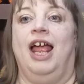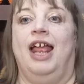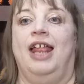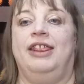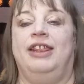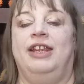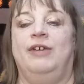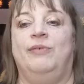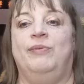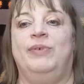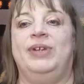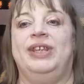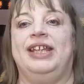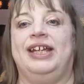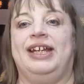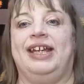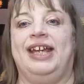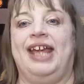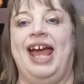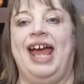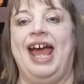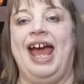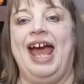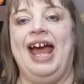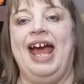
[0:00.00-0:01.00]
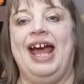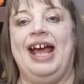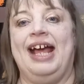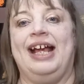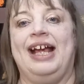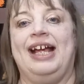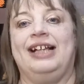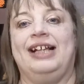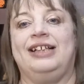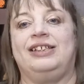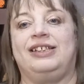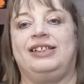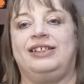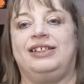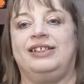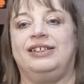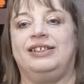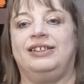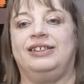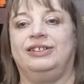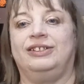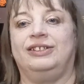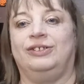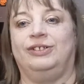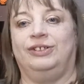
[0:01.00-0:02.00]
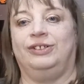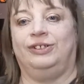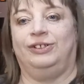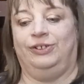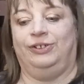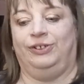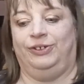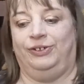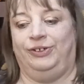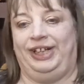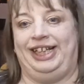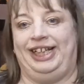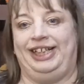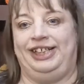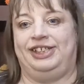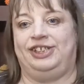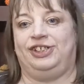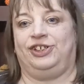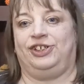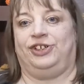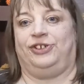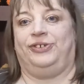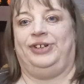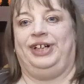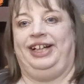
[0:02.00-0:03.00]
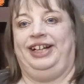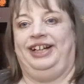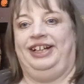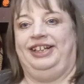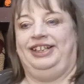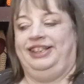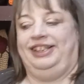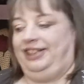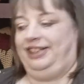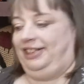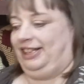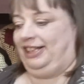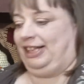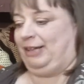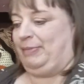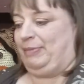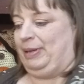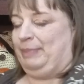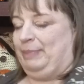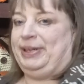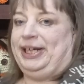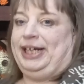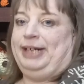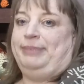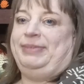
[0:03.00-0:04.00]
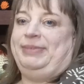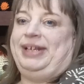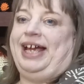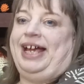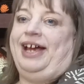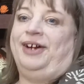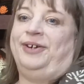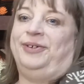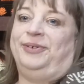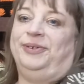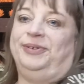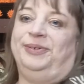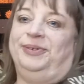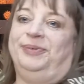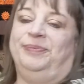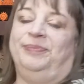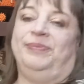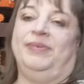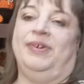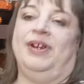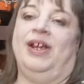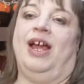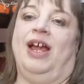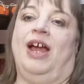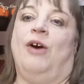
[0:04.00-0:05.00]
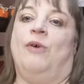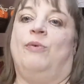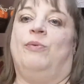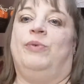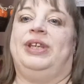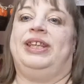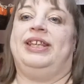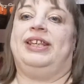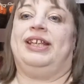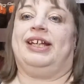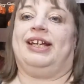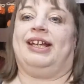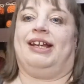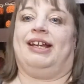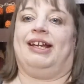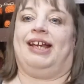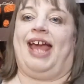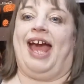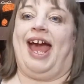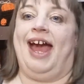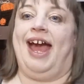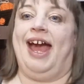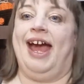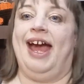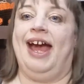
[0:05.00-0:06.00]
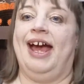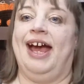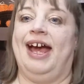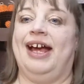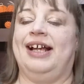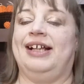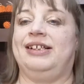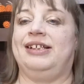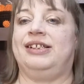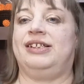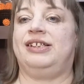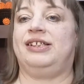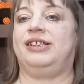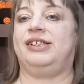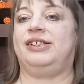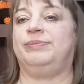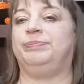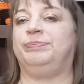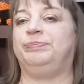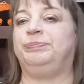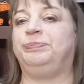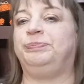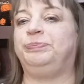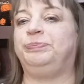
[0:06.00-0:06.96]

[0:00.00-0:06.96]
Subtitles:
then with the cats, he's stirring. Let me put him down. With the cats,